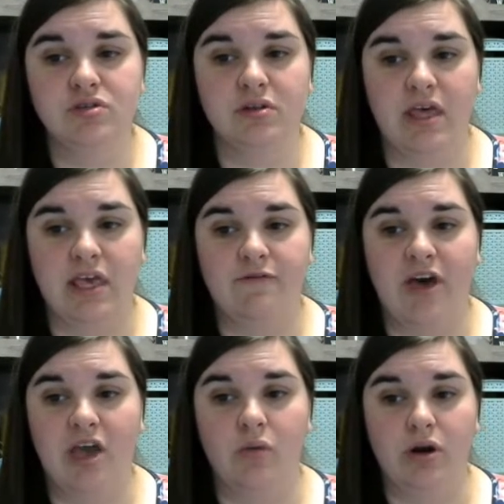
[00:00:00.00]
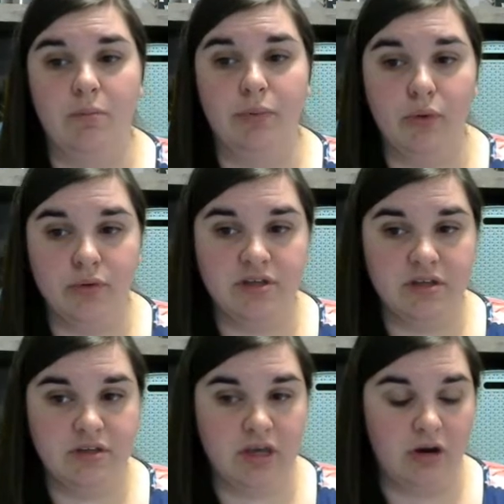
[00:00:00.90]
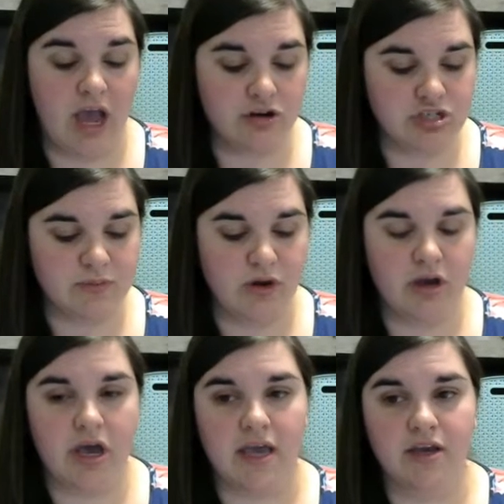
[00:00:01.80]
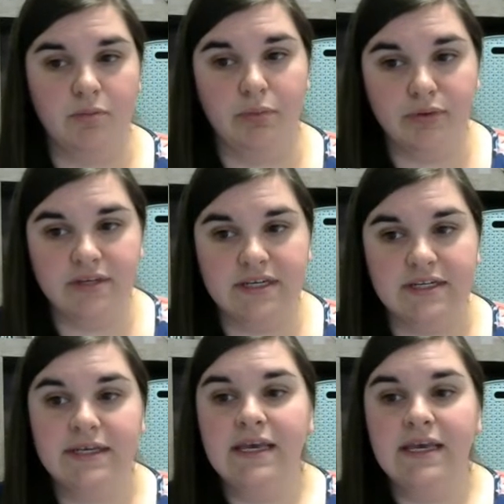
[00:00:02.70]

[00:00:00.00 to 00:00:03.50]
So like if I want to bold their address block, I could bold it,